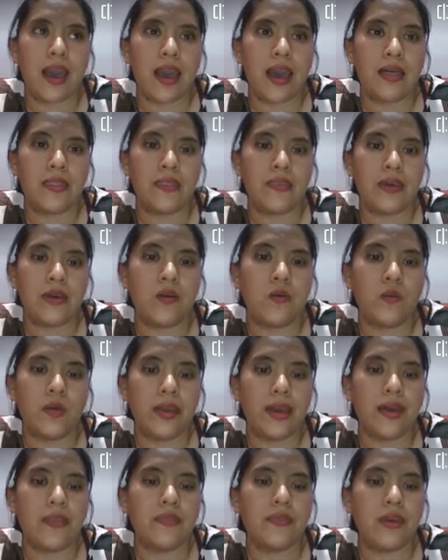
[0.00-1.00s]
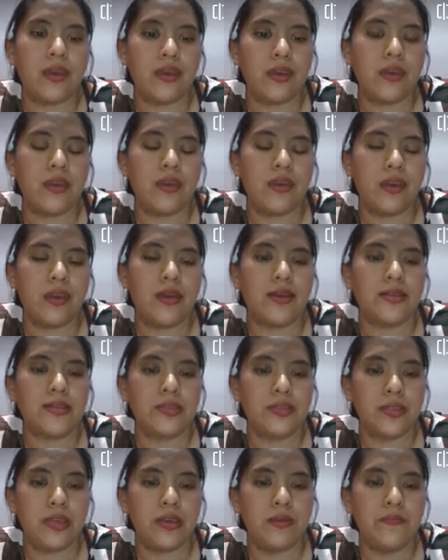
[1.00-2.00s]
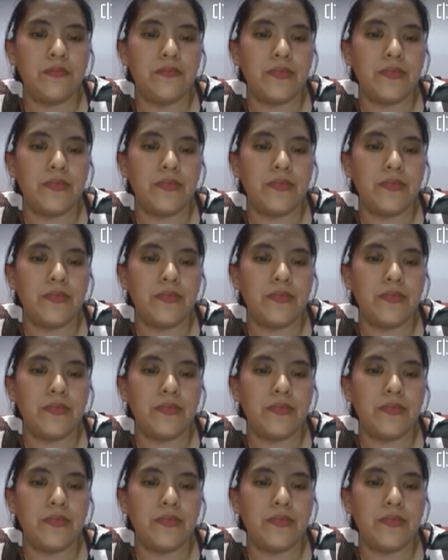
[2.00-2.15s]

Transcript: and then we add the est.